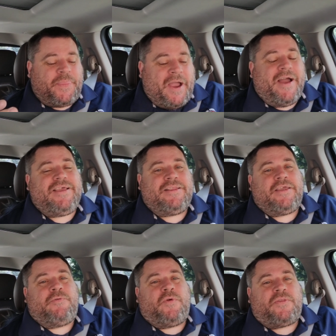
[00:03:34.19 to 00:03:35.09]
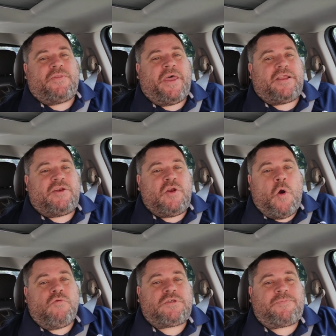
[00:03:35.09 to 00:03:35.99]
tightly with like
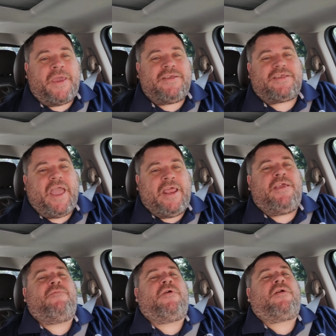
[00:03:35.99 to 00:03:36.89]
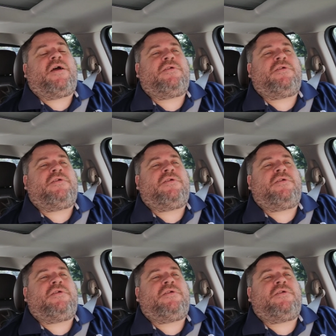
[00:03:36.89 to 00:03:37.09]
no space anywhere.